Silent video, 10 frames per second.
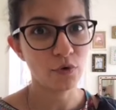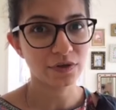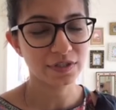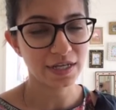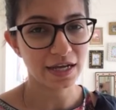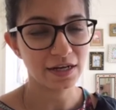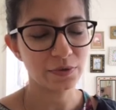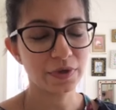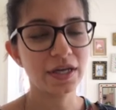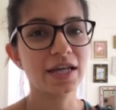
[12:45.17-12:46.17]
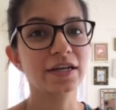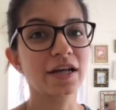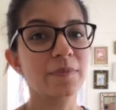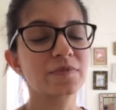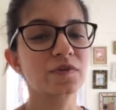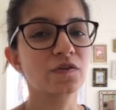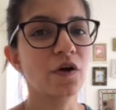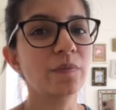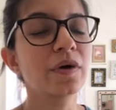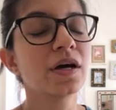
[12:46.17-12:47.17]
style, okay, and it comes
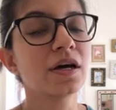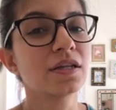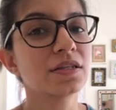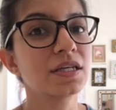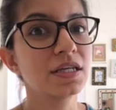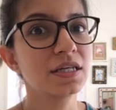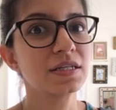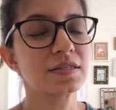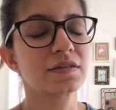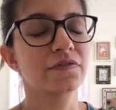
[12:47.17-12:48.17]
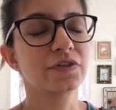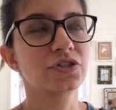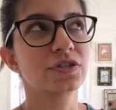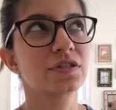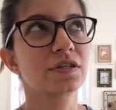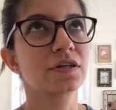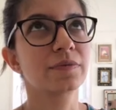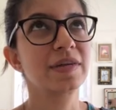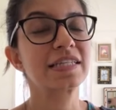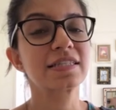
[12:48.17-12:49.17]
from the east, which is
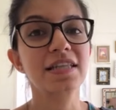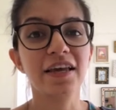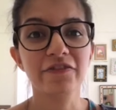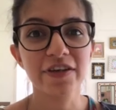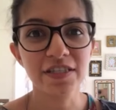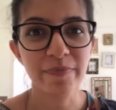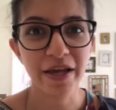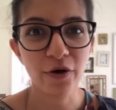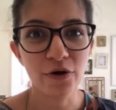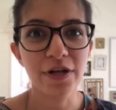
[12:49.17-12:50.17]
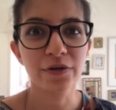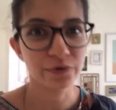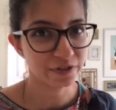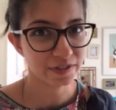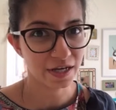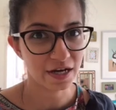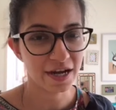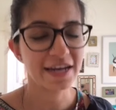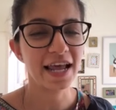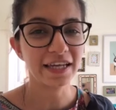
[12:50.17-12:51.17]
places like West Bengal and Orissa.
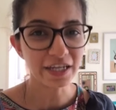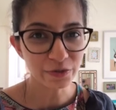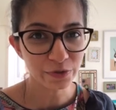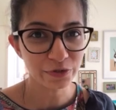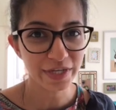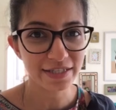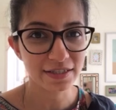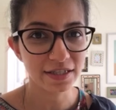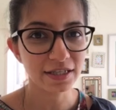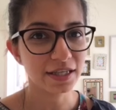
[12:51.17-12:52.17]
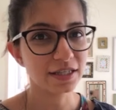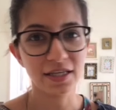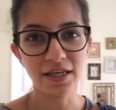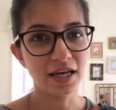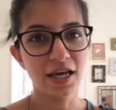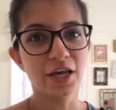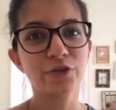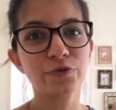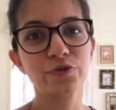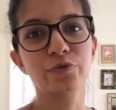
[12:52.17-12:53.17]
And like I told you yesterday, that they
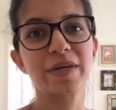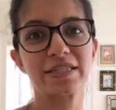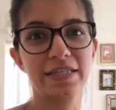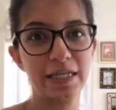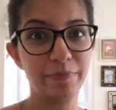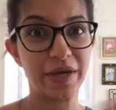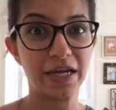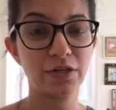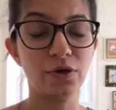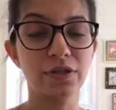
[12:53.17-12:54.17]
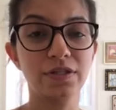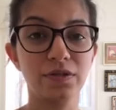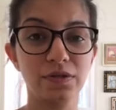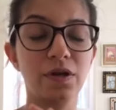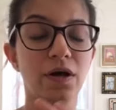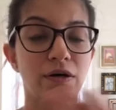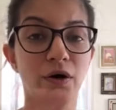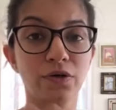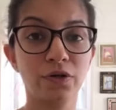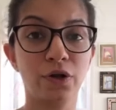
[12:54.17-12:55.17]
used to basically paint all this
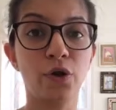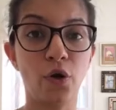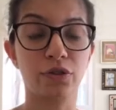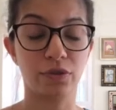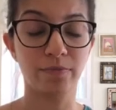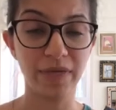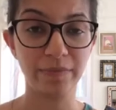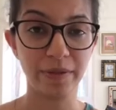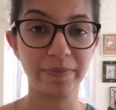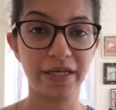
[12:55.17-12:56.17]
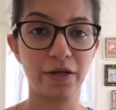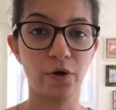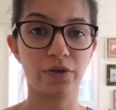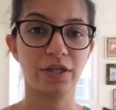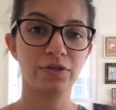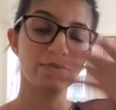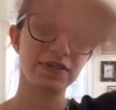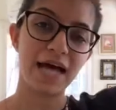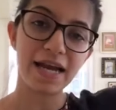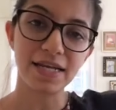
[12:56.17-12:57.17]
on cloth, big cloth, and use
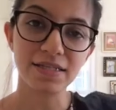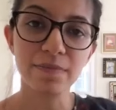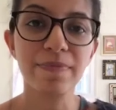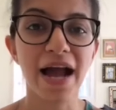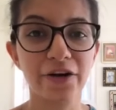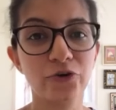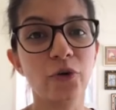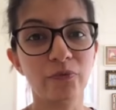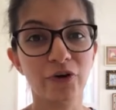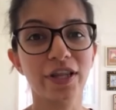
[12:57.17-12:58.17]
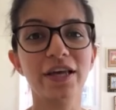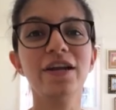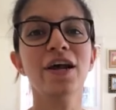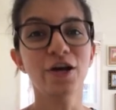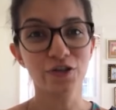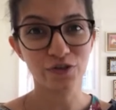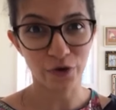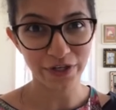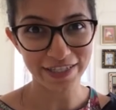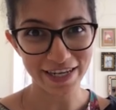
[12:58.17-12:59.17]
that as the backdrop for their
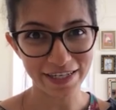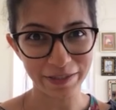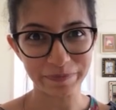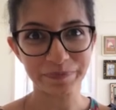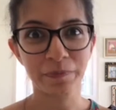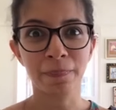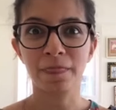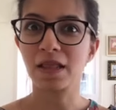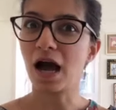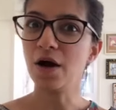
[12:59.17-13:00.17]
storytelling. Now